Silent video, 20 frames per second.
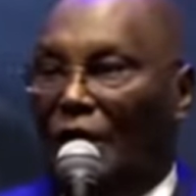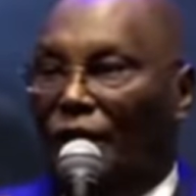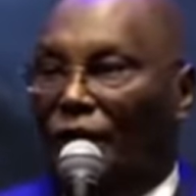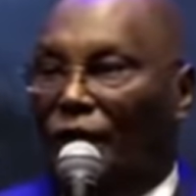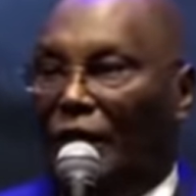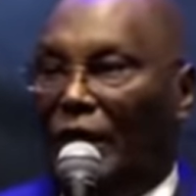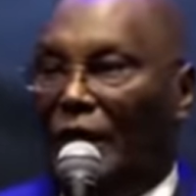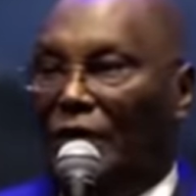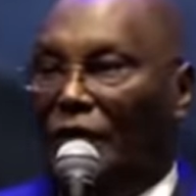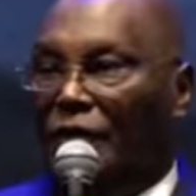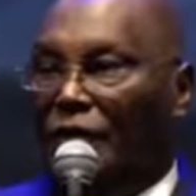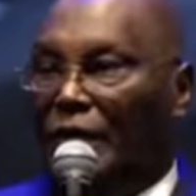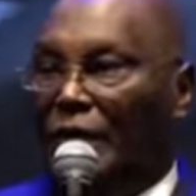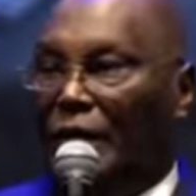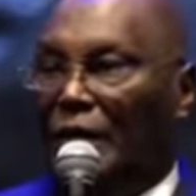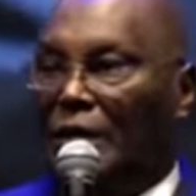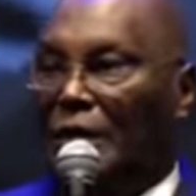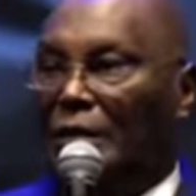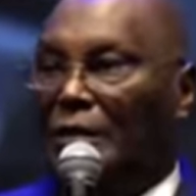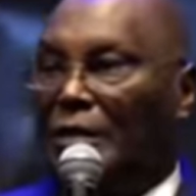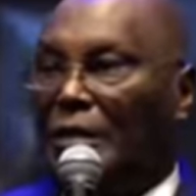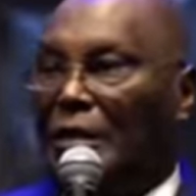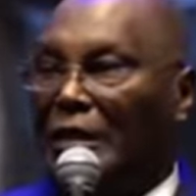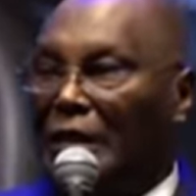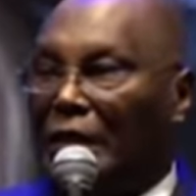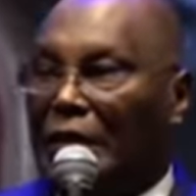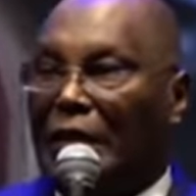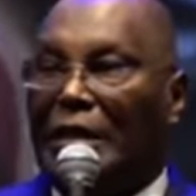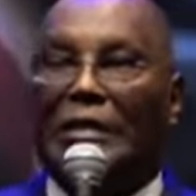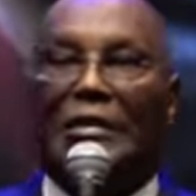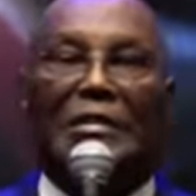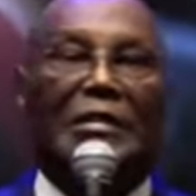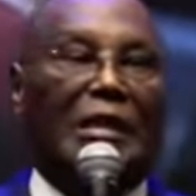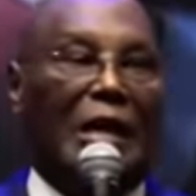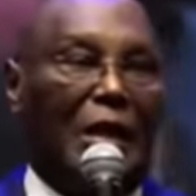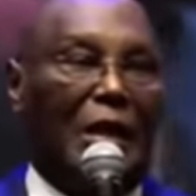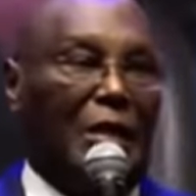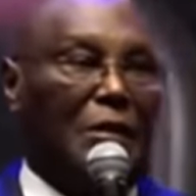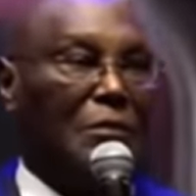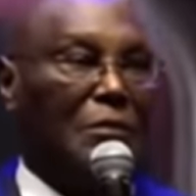a very, very
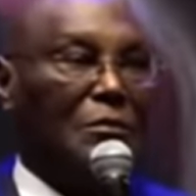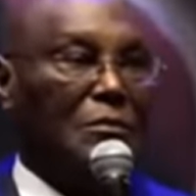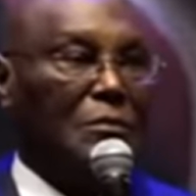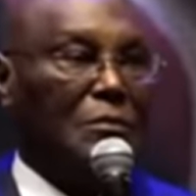critical